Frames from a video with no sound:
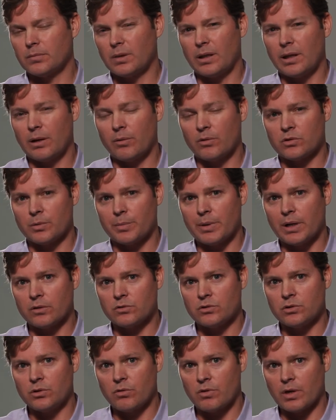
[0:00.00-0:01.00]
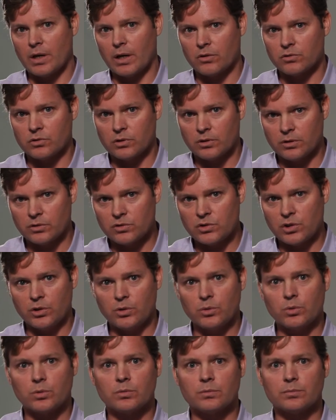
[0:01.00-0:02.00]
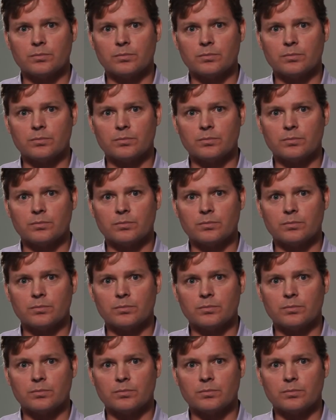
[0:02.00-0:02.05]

that was about 2002,